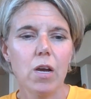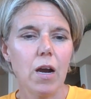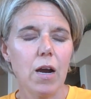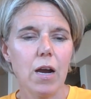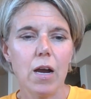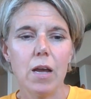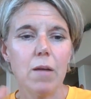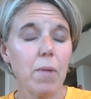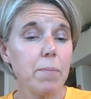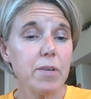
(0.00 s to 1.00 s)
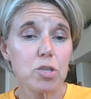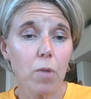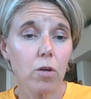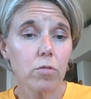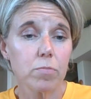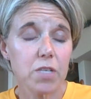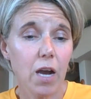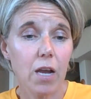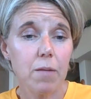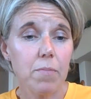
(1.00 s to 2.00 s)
It might be small group time.